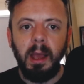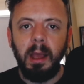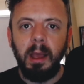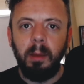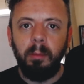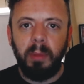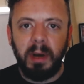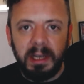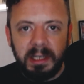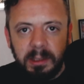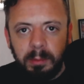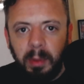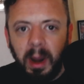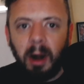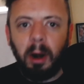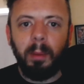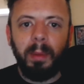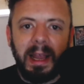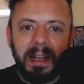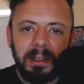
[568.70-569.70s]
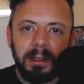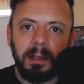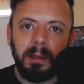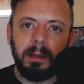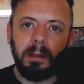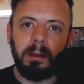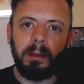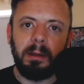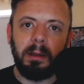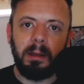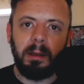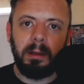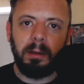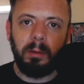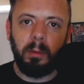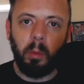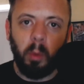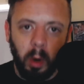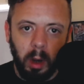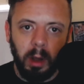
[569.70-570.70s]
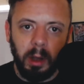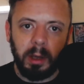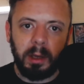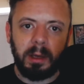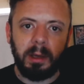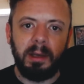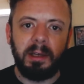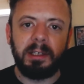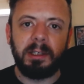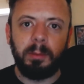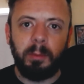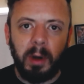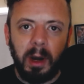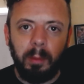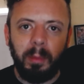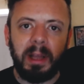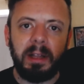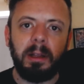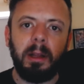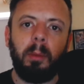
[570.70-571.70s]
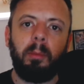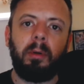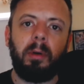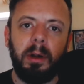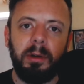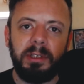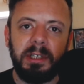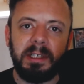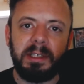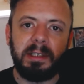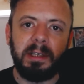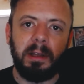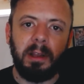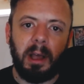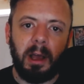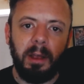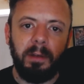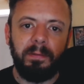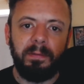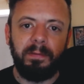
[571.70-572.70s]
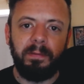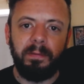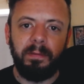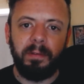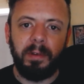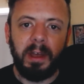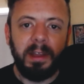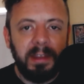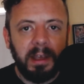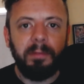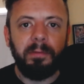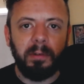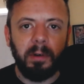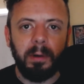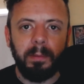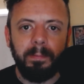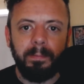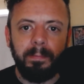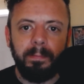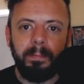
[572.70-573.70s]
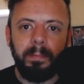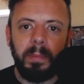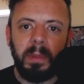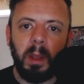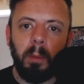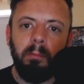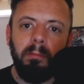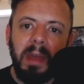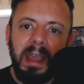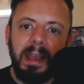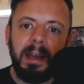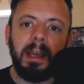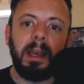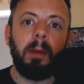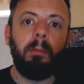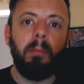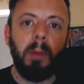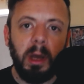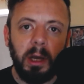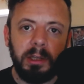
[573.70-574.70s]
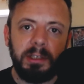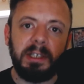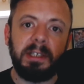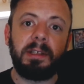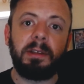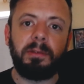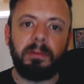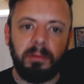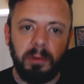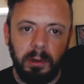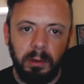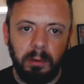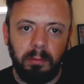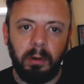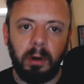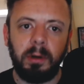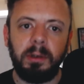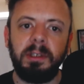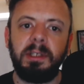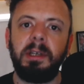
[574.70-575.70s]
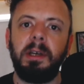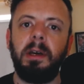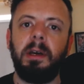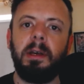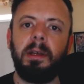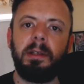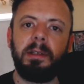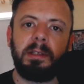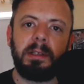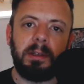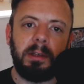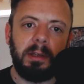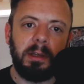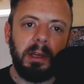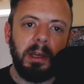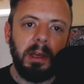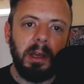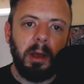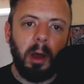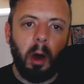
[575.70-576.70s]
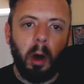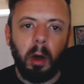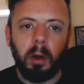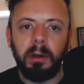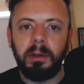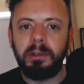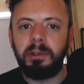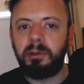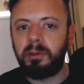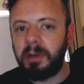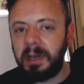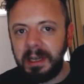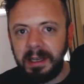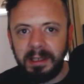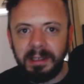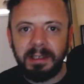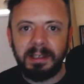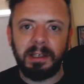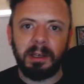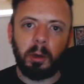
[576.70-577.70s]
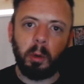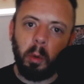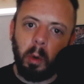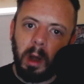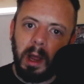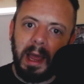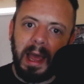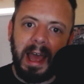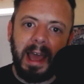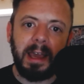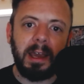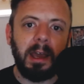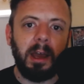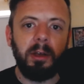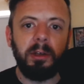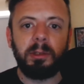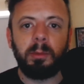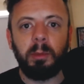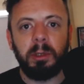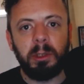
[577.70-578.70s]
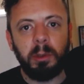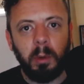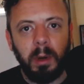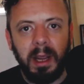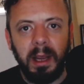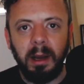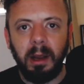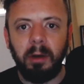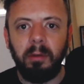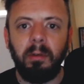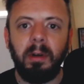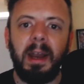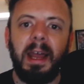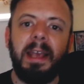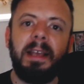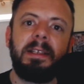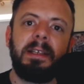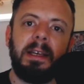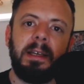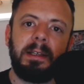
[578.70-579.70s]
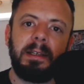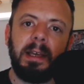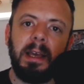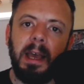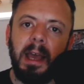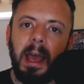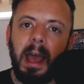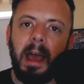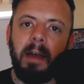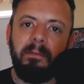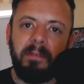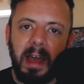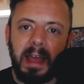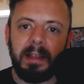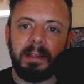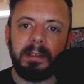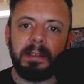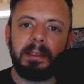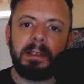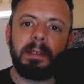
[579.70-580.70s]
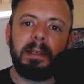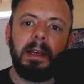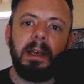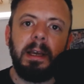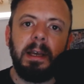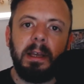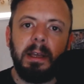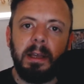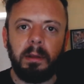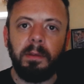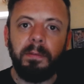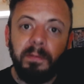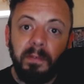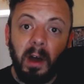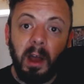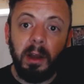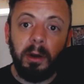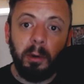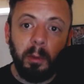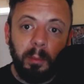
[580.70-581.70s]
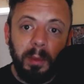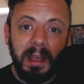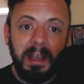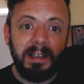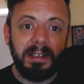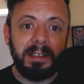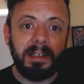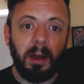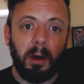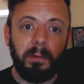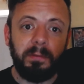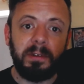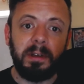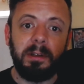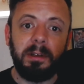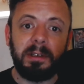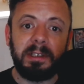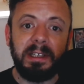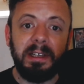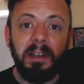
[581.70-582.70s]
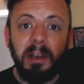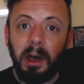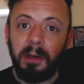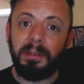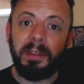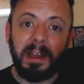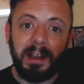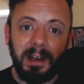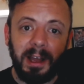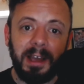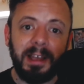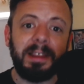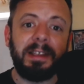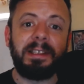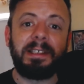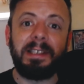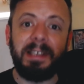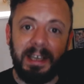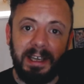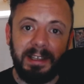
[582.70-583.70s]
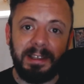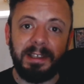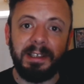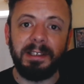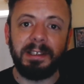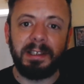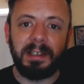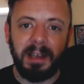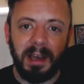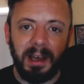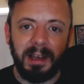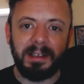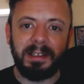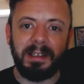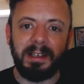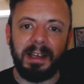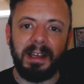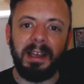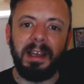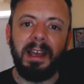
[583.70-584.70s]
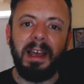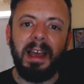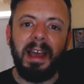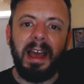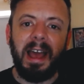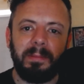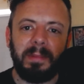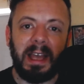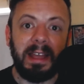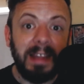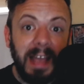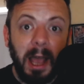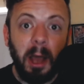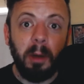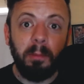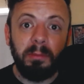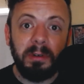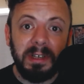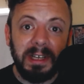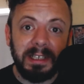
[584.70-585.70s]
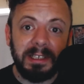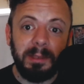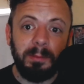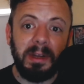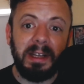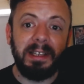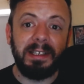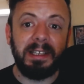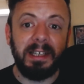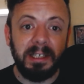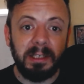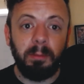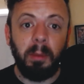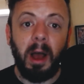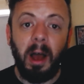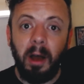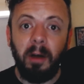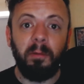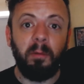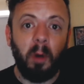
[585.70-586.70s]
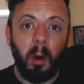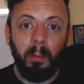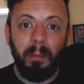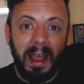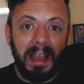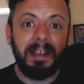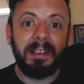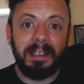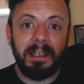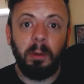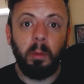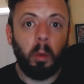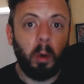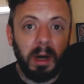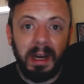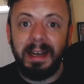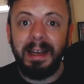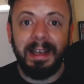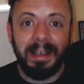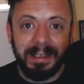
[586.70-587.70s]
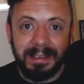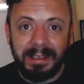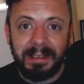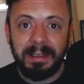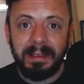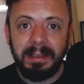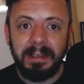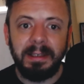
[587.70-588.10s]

But experimental work, experimental approaches to life are different. The meaning emerges through the wrong turns, the odd triggers, the quiet echoes between unrelated events. The final piece often looks nothing like the seed that started it. And that unpredictability is part of what makes it what it is.